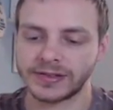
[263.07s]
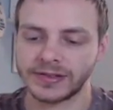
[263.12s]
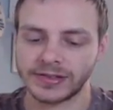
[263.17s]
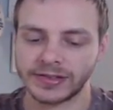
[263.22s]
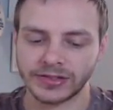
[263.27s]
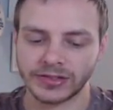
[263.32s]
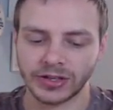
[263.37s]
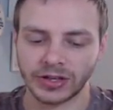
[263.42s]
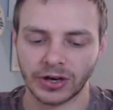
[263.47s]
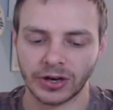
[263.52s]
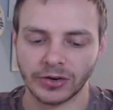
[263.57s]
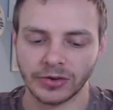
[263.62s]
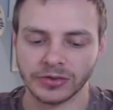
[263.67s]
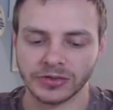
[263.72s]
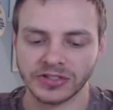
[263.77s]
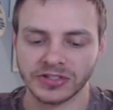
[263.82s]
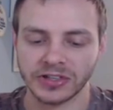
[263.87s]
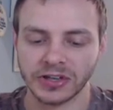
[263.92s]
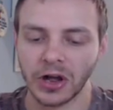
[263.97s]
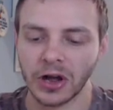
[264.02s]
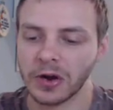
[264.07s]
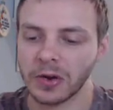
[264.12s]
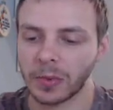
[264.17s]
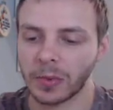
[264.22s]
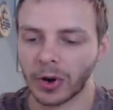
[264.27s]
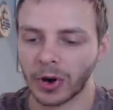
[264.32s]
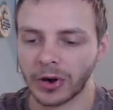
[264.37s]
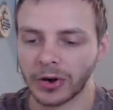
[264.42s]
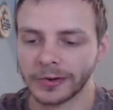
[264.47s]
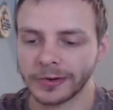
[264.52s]
So
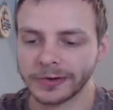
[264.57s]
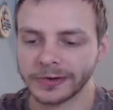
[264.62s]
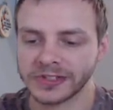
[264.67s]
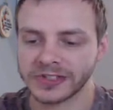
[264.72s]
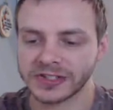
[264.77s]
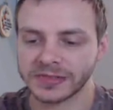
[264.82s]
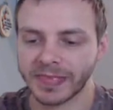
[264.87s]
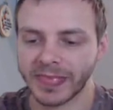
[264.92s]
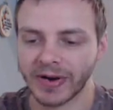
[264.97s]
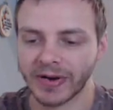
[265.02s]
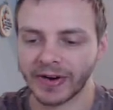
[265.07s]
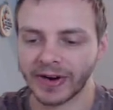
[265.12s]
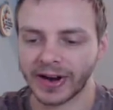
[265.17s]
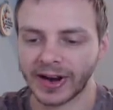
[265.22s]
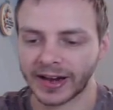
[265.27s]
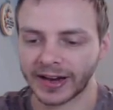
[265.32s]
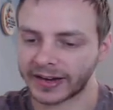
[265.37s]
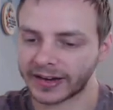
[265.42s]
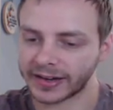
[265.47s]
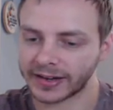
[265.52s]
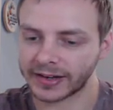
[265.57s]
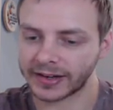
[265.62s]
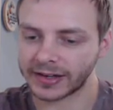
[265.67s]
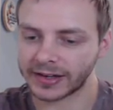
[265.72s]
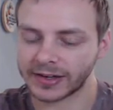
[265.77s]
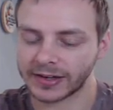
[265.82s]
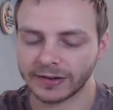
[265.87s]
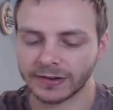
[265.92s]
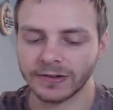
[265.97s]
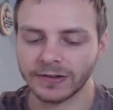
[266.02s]
Slowbro Spirit Link,
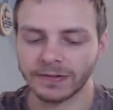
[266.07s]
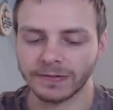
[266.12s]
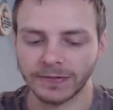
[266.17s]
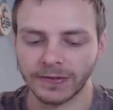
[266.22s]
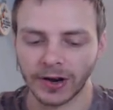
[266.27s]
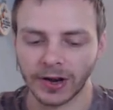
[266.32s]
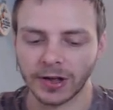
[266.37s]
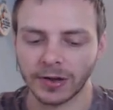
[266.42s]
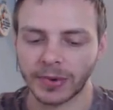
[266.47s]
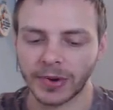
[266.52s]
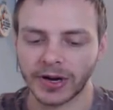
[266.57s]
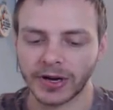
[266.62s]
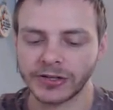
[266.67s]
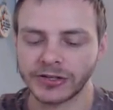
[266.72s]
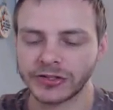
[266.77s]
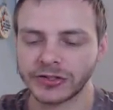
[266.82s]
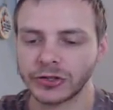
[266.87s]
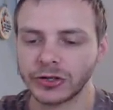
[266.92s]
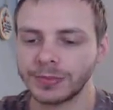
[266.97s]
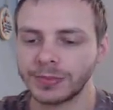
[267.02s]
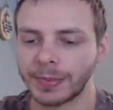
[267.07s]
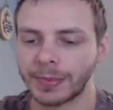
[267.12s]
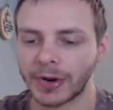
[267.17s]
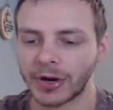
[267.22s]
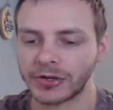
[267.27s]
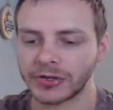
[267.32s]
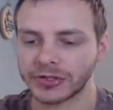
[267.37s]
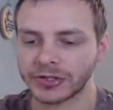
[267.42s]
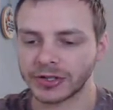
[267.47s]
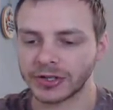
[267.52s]
followed by Super
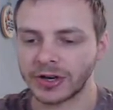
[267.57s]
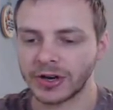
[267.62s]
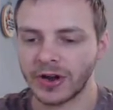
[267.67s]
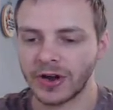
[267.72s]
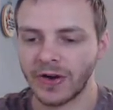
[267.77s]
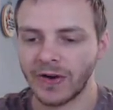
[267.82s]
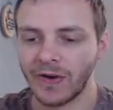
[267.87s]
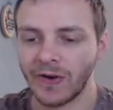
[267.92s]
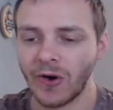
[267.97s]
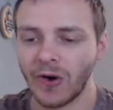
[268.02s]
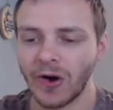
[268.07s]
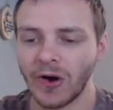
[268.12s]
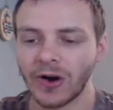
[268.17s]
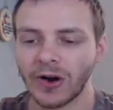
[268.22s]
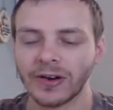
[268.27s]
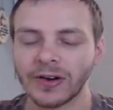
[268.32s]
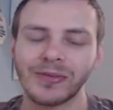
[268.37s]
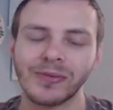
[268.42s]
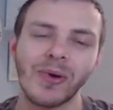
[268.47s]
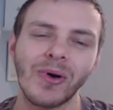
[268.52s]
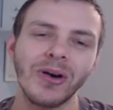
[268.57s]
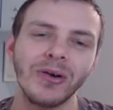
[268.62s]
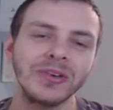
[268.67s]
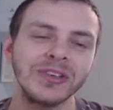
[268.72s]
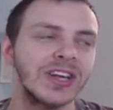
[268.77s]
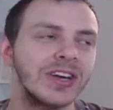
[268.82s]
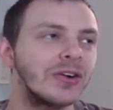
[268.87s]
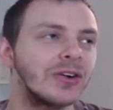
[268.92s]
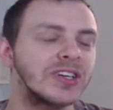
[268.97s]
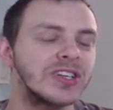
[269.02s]
Potion. Oh, why was
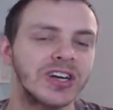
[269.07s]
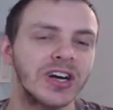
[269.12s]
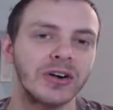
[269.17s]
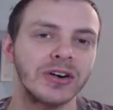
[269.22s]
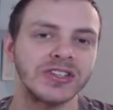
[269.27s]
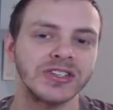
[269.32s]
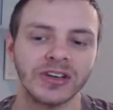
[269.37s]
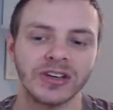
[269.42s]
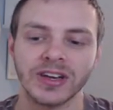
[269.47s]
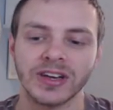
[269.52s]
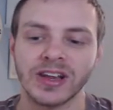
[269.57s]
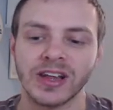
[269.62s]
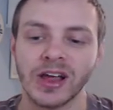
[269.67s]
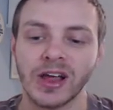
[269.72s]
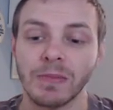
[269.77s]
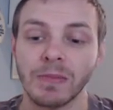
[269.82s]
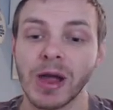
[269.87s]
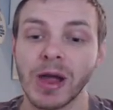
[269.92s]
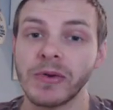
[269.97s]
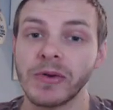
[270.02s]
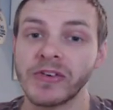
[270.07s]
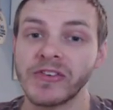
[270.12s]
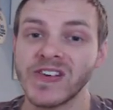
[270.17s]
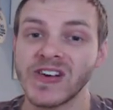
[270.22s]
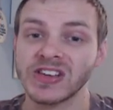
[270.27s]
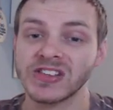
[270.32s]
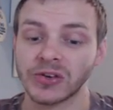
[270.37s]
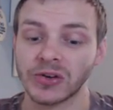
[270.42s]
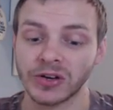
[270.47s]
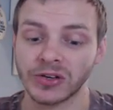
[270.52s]
there not a Charizard in here? Maybe
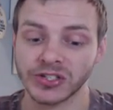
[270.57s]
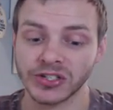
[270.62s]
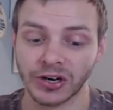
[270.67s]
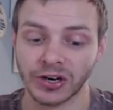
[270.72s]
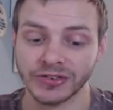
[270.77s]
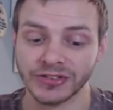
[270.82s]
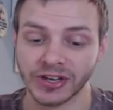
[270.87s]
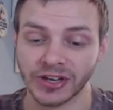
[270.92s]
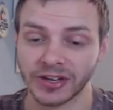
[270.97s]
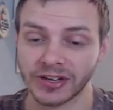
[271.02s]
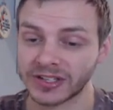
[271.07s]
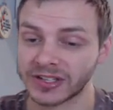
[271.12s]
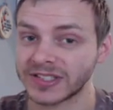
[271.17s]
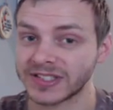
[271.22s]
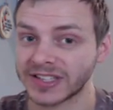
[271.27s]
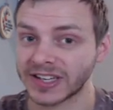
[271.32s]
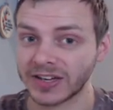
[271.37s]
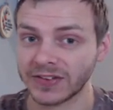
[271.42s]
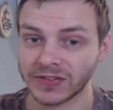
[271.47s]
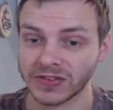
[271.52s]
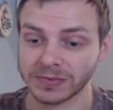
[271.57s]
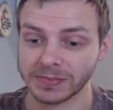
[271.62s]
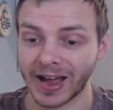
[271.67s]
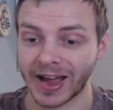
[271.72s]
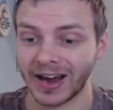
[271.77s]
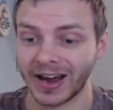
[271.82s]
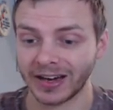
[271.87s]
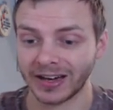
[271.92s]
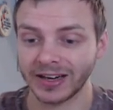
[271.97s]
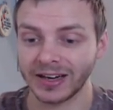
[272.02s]
Reverse Holo Charizard can save this
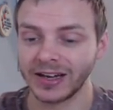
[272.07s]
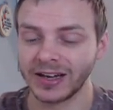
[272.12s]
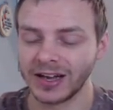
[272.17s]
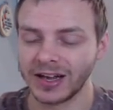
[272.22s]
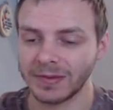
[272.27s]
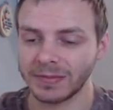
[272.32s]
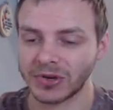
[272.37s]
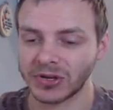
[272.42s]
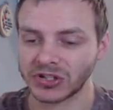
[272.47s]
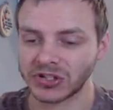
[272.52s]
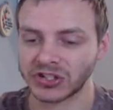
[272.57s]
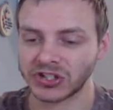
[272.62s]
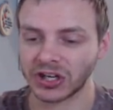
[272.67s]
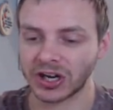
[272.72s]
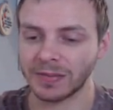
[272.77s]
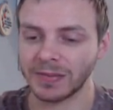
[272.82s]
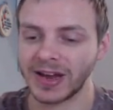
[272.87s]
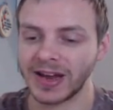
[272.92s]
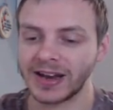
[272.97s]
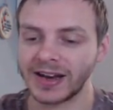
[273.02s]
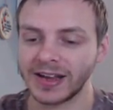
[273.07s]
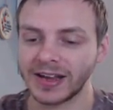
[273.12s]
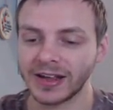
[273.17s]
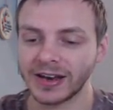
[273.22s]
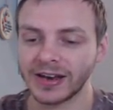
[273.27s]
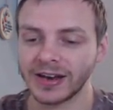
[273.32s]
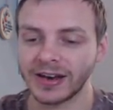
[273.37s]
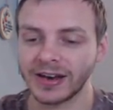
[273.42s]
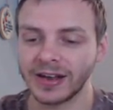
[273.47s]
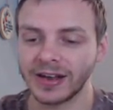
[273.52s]
pack. But
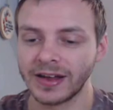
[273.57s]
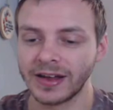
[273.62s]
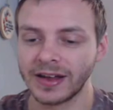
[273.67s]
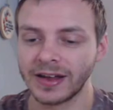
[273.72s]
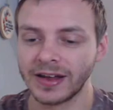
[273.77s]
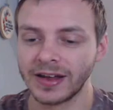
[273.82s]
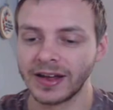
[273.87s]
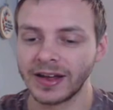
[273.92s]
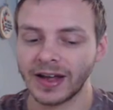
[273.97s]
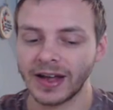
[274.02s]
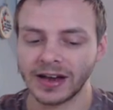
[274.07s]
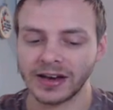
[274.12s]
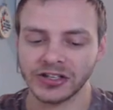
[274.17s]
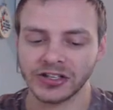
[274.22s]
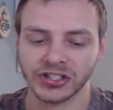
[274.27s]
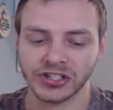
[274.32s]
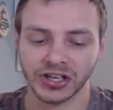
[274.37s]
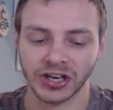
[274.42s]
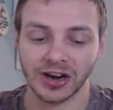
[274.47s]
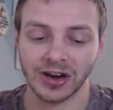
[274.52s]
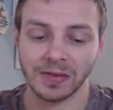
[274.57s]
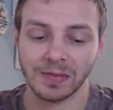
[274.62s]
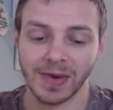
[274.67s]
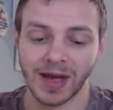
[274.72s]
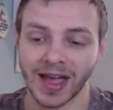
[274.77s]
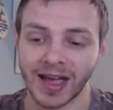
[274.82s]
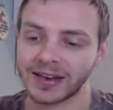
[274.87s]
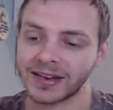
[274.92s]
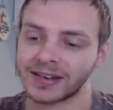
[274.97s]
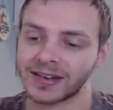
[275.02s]
Charmeleon,
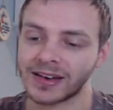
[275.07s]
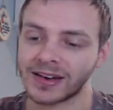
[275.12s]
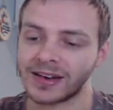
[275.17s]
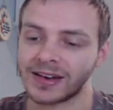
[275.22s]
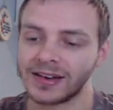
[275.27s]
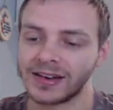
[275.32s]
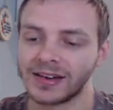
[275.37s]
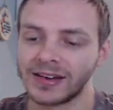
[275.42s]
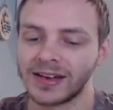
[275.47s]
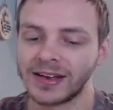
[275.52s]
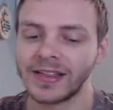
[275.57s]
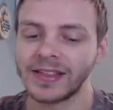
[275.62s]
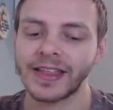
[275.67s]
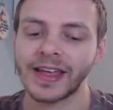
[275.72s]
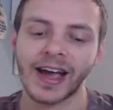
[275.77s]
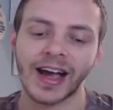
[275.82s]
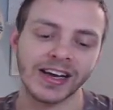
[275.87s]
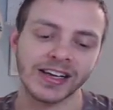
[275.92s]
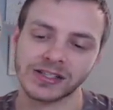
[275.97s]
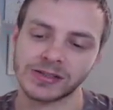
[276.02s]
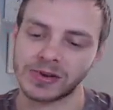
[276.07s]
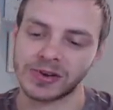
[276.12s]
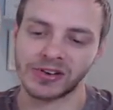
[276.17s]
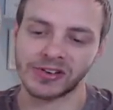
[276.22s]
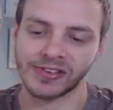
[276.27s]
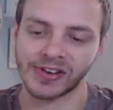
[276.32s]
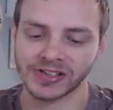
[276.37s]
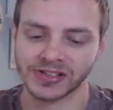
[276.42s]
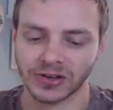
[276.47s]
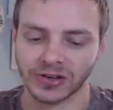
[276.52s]
Charmander, there has to be
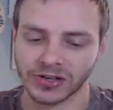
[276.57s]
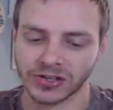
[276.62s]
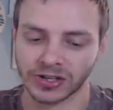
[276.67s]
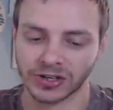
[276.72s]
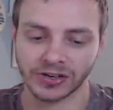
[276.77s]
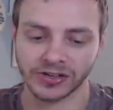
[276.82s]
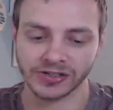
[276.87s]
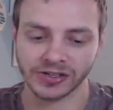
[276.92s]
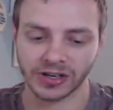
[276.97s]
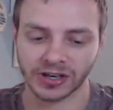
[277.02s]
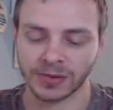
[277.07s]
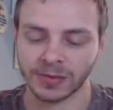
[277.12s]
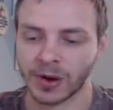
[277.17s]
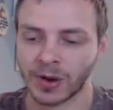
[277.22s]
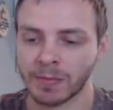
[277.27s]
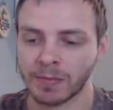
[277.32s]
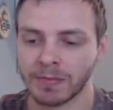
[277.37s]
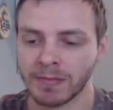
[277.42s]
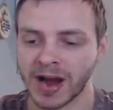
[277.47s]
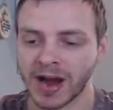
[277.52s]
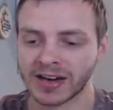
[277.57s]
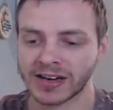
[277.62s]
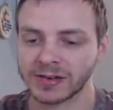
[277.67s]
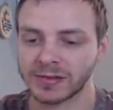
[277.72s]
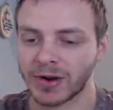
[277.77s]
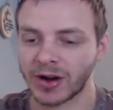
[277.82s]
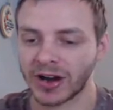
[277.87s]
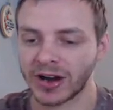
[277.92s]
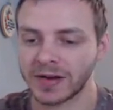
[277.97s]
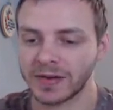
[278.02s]
Reverse Holo Charizard. Come on,
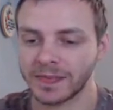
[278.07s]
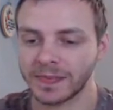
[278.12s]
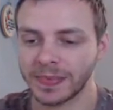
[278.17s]
Magnemite,